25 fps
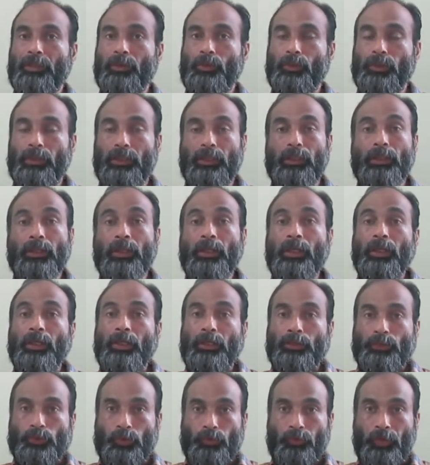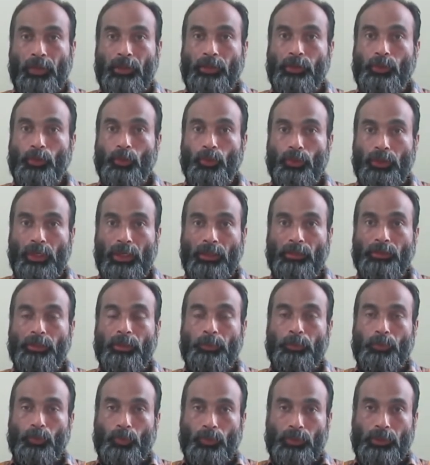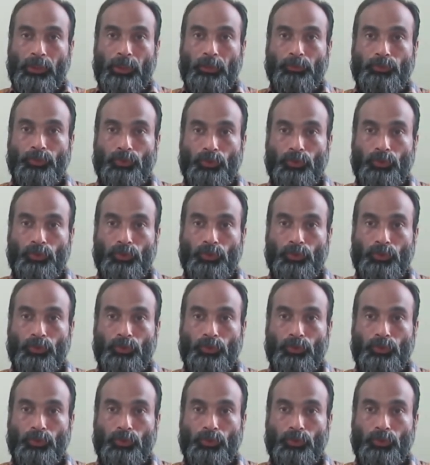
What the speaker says: Okay. So when you run the program,